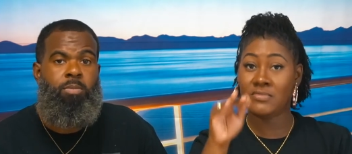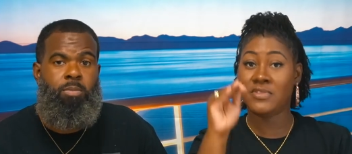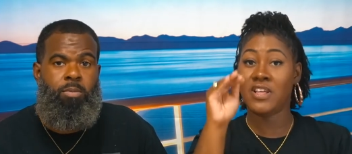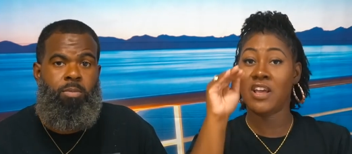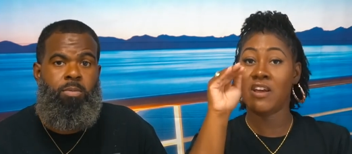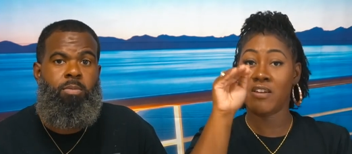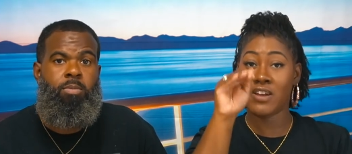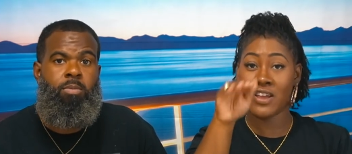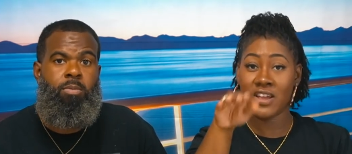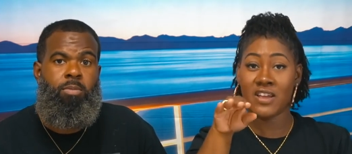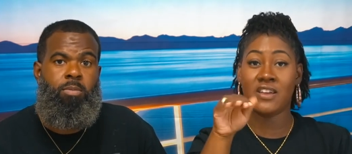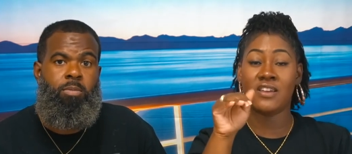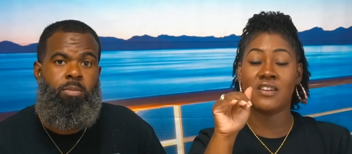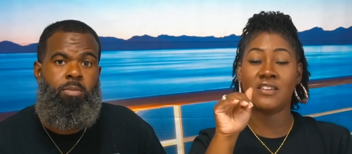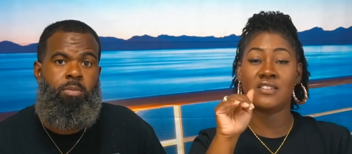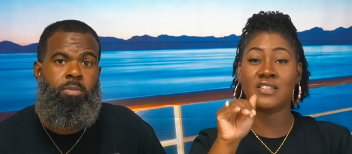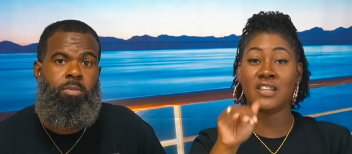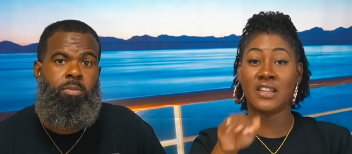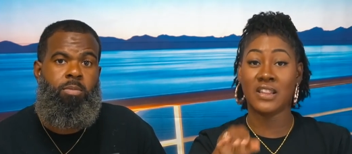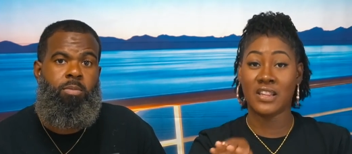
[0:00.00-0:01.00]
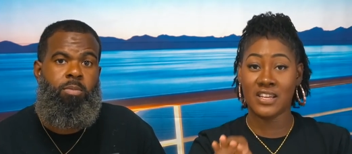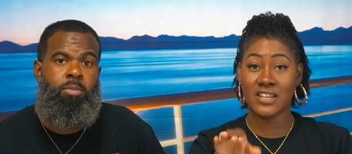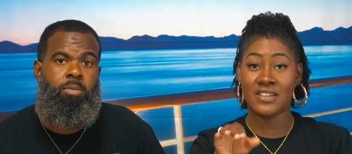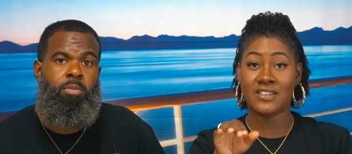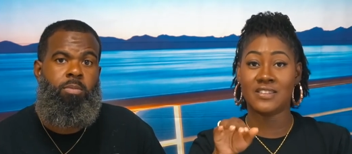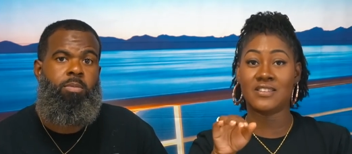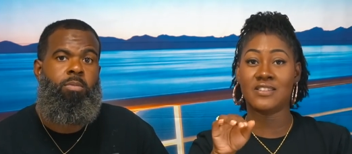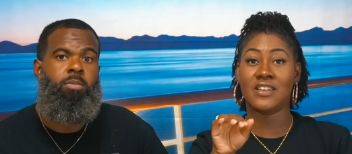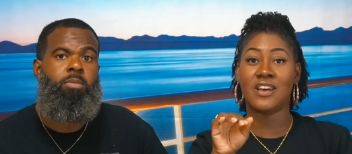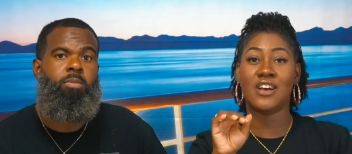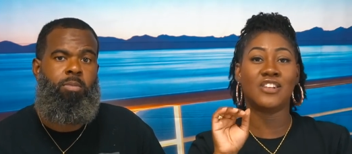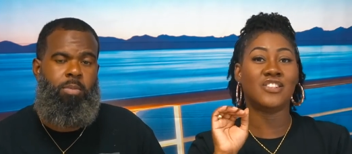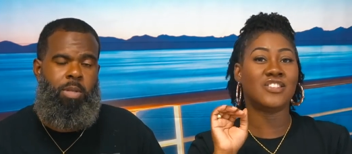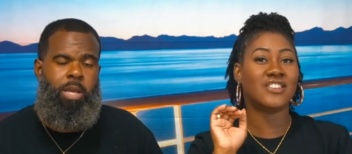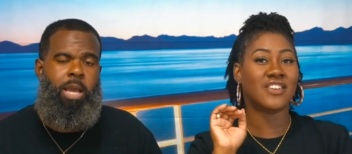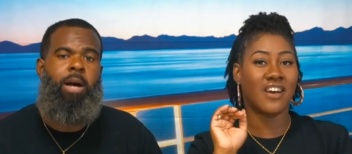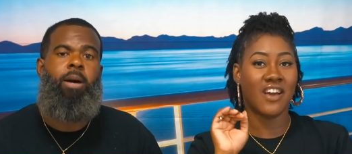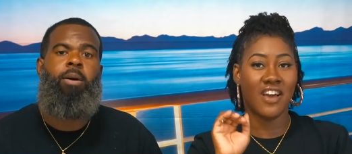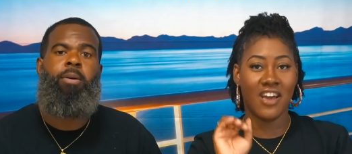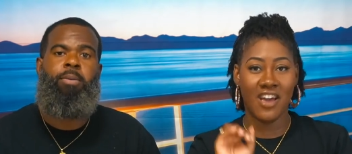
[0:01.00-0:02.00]
Speaker 1: there is links
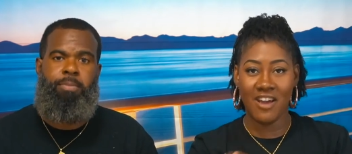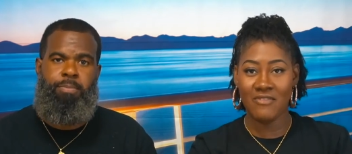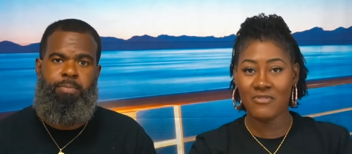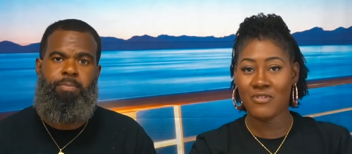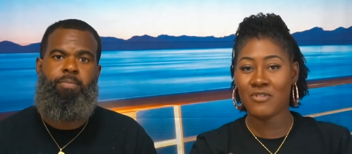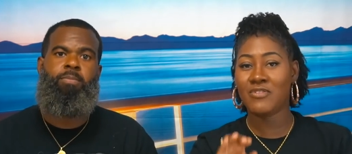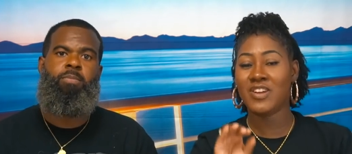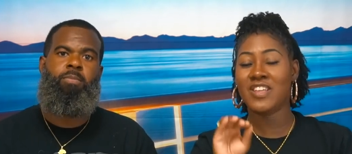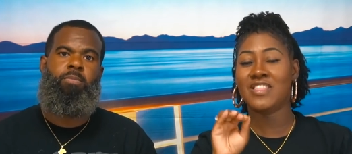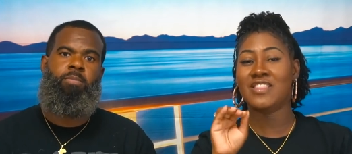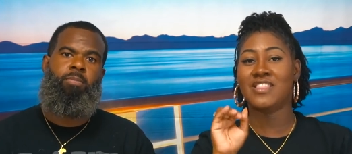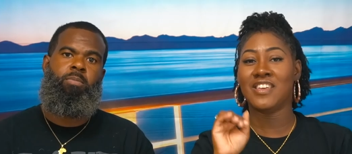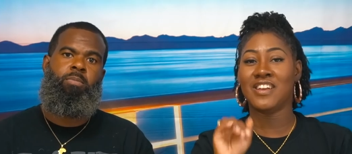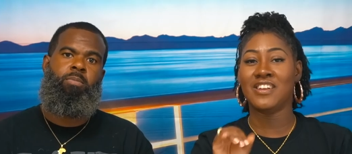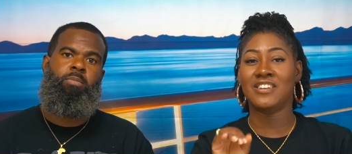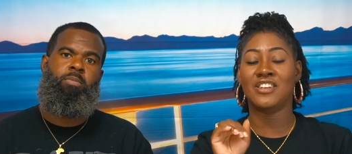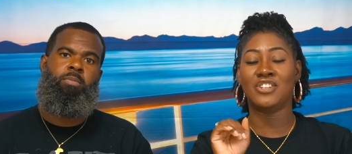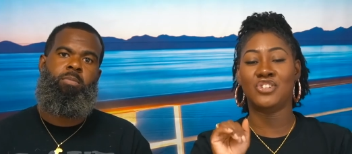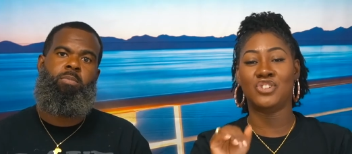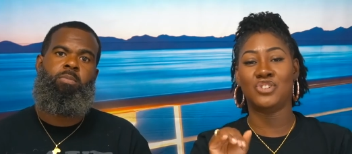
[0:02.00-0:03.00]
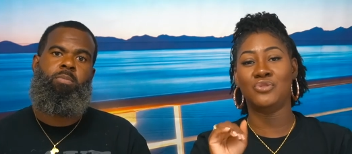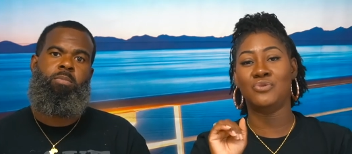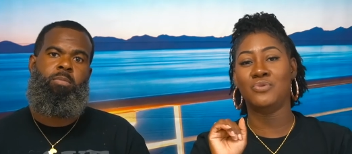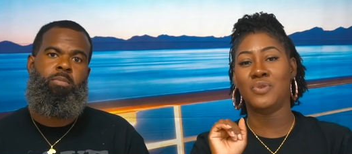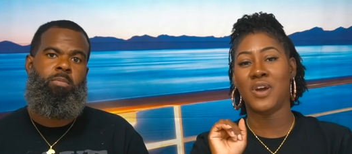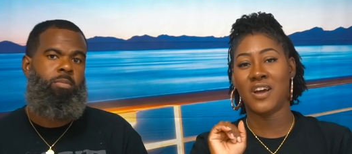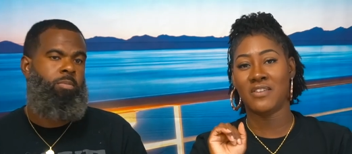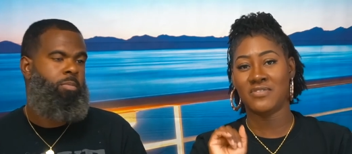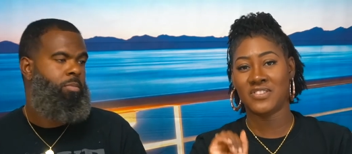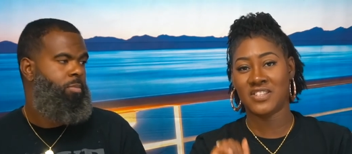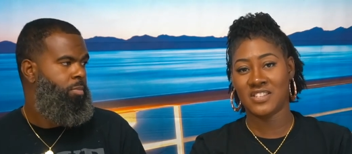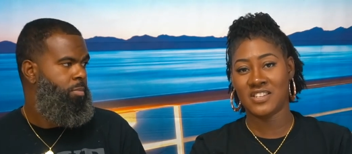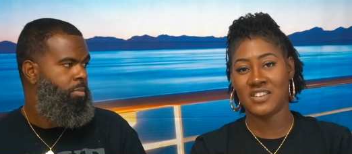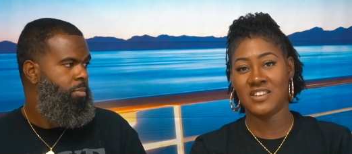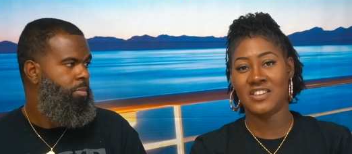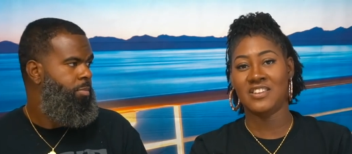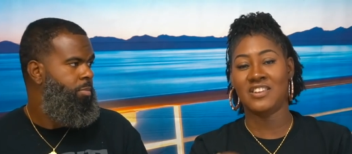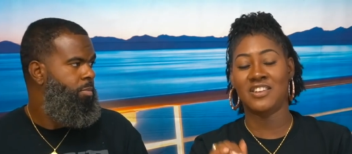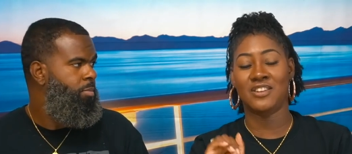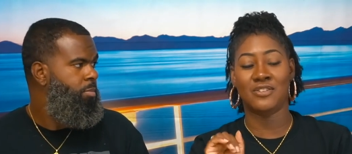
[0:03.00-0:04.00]
yeah. to everything that you have
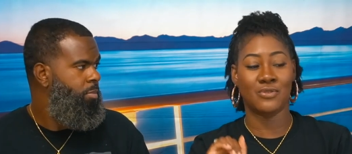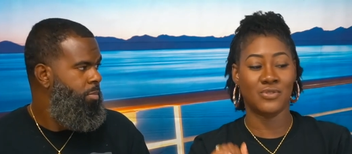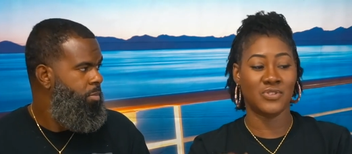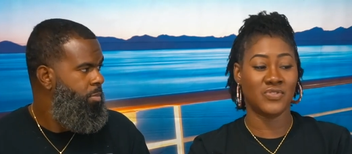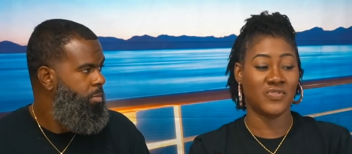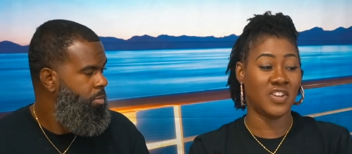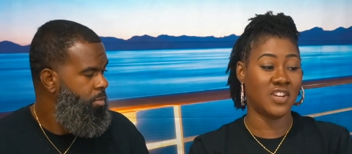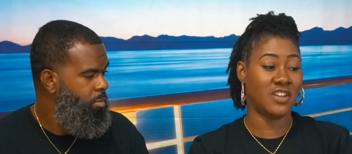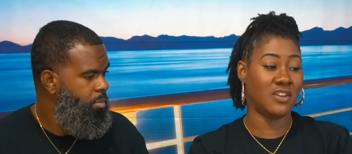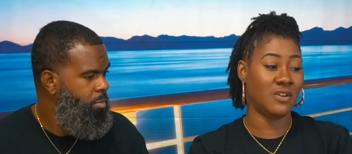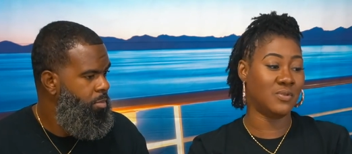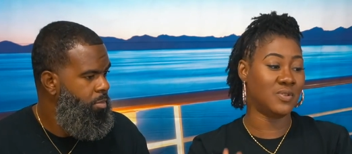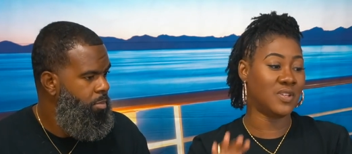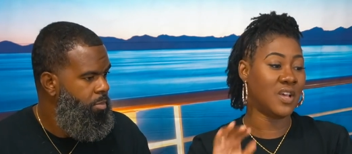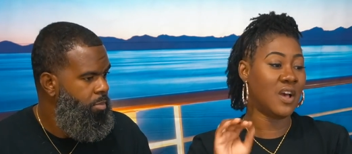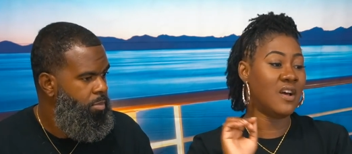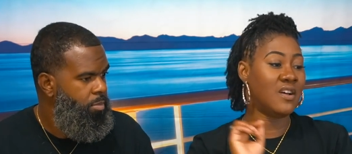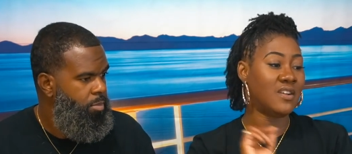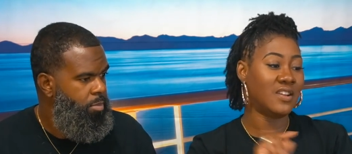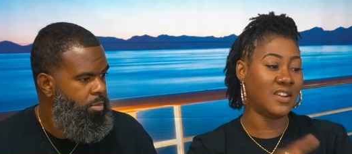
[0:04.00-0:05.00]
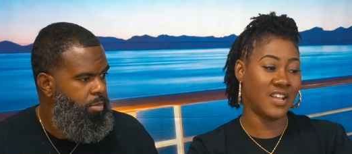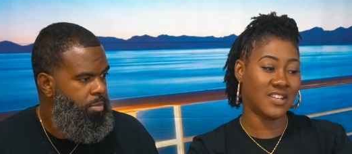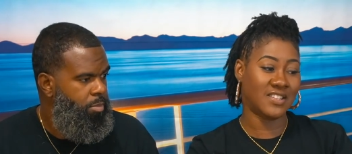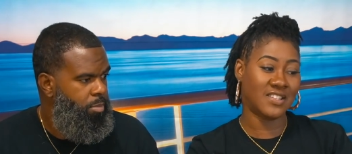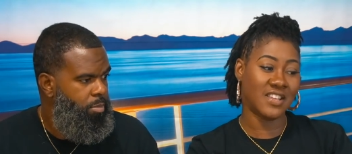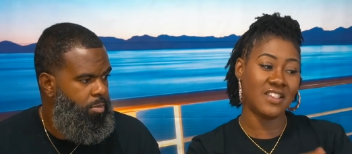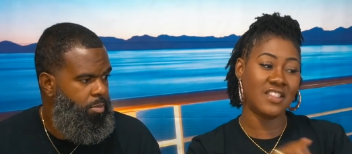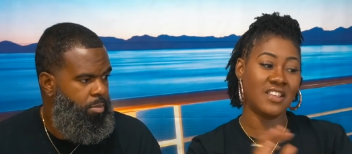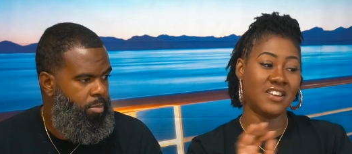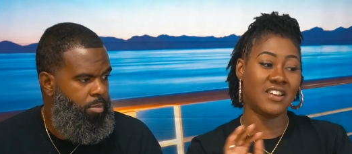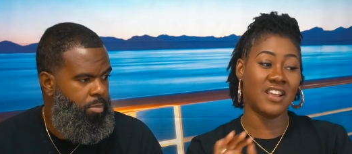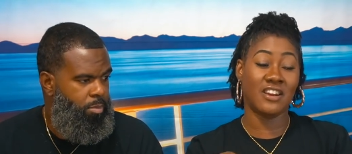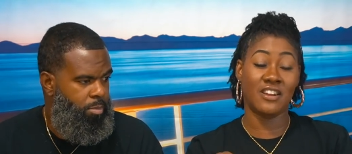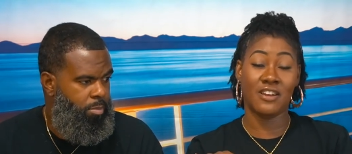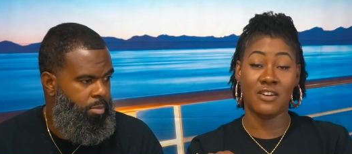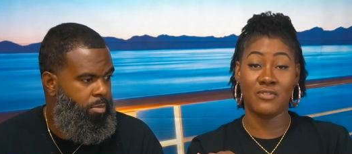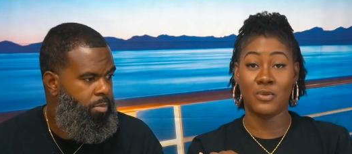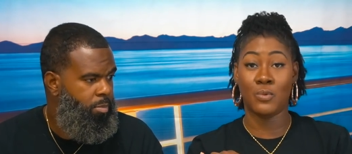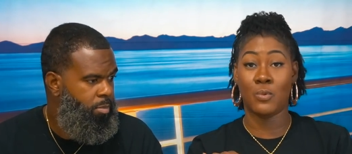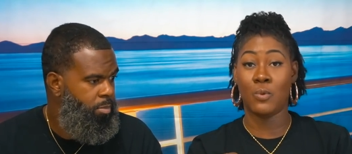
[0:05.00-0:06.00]
seen in those videos. And they said that they
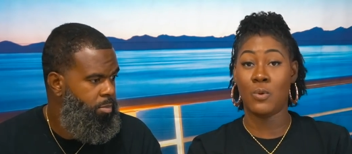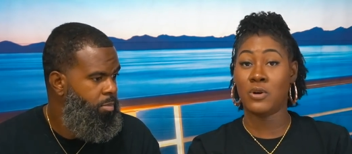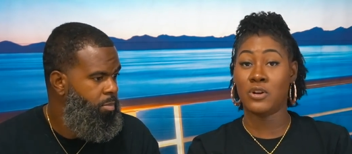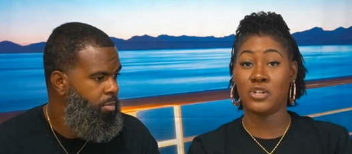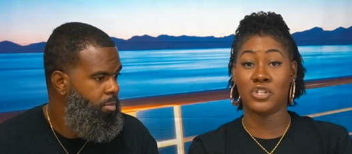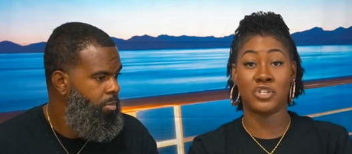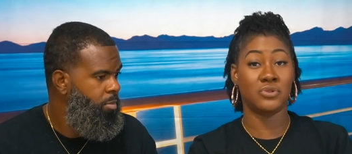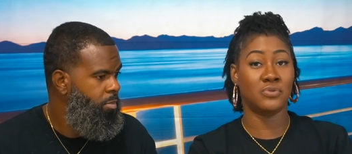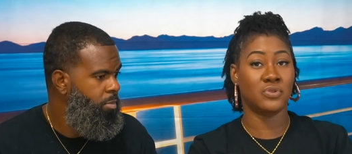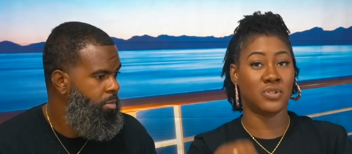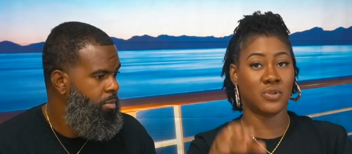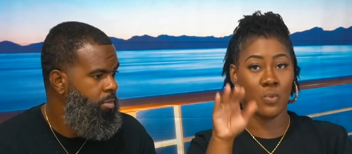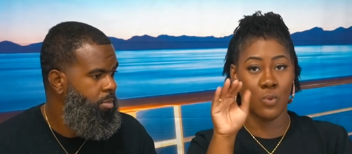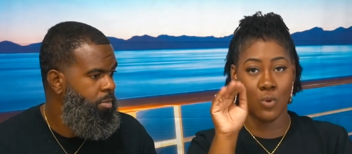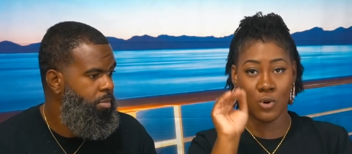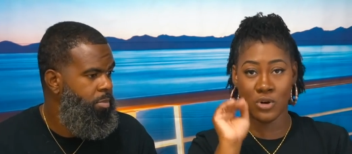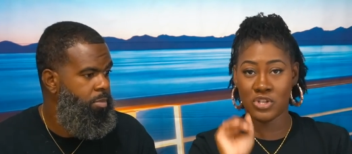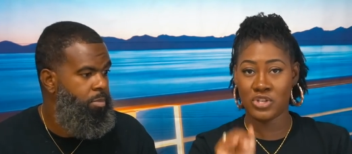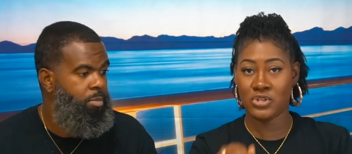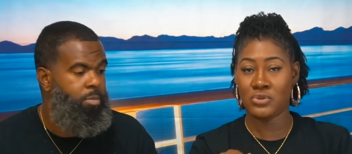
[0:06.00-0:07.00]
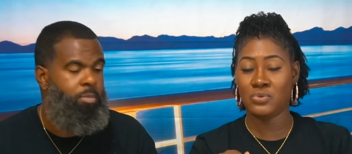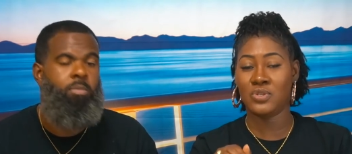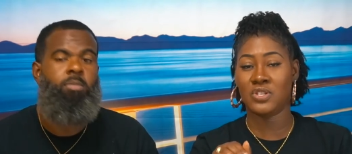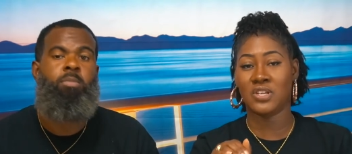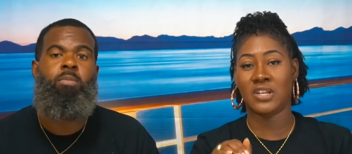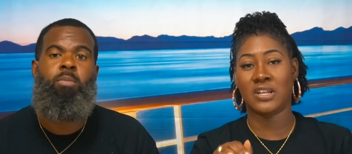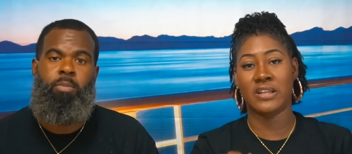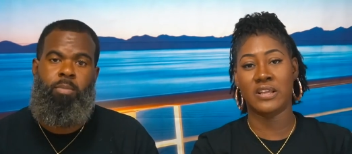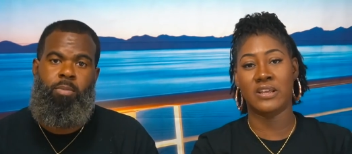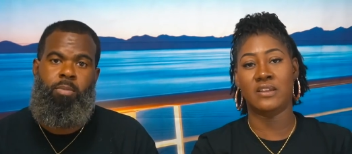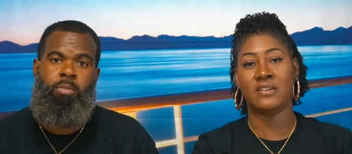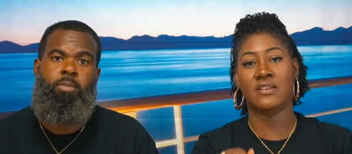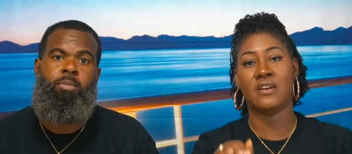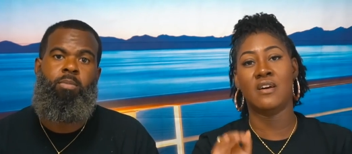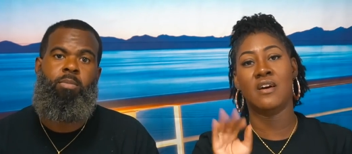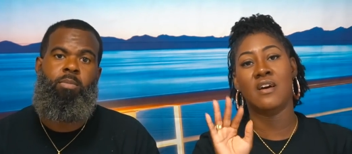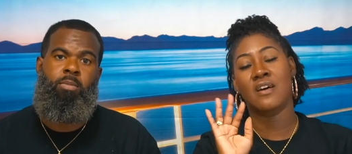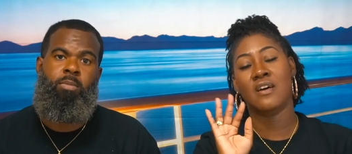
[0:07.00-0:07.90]
love the water shoes. The water shoes are linked